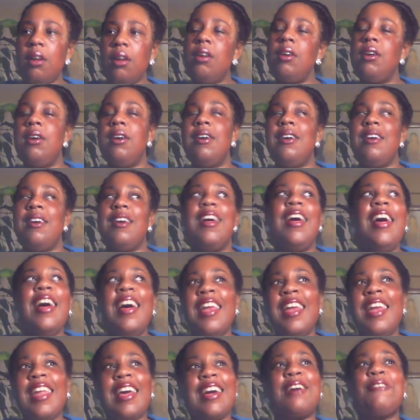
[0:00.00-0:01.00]

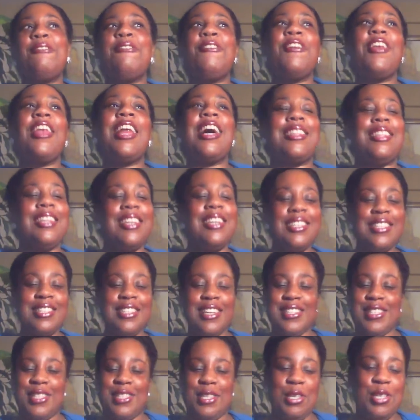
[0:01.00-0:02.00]
like I feel like there's,
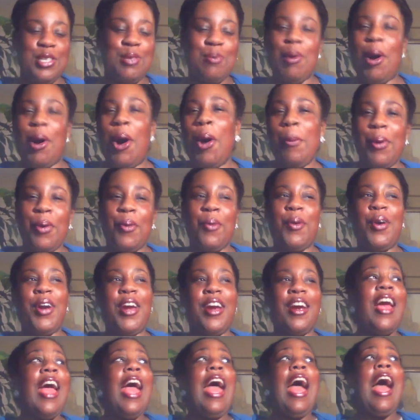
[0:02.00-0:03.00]
there's this moment
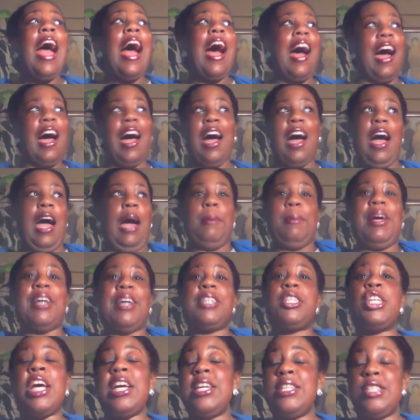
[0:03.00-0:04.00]
where I'm not
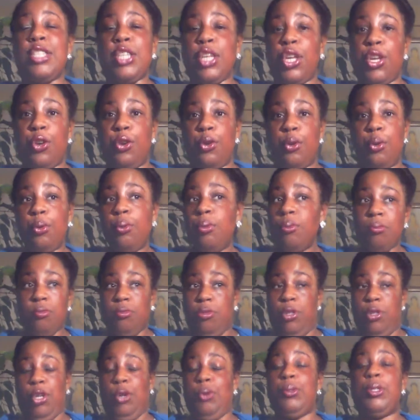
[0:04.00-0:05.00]
chasing you.
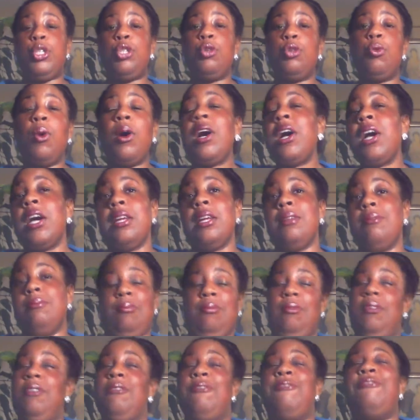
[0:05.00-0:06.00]
Do what you want.
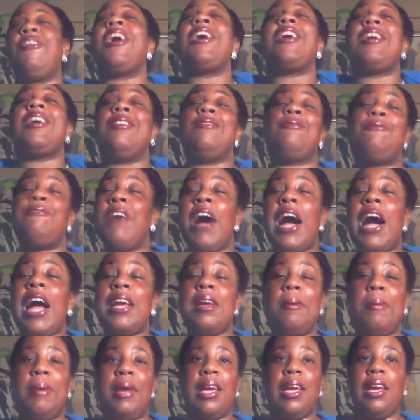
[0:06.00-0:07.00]
Fuck it.
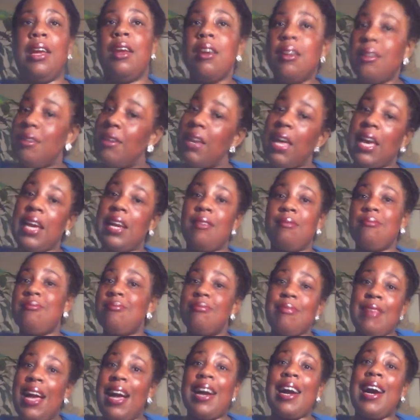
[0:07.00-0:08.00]
Fire me. Like
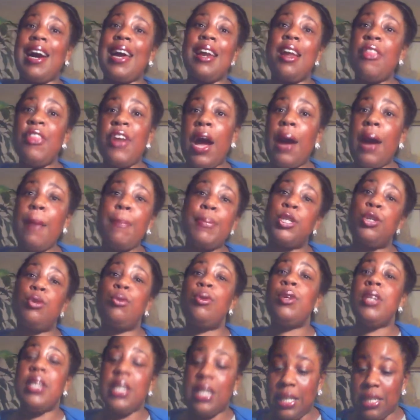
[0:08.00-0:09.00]
I got other
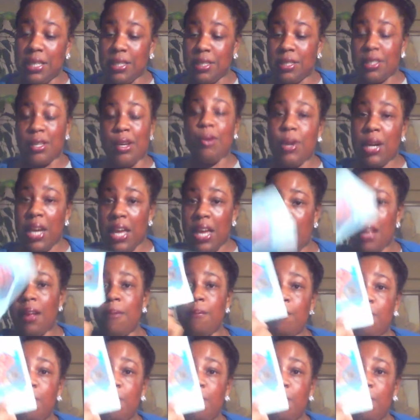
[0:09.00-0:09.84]
opportunities. Okay.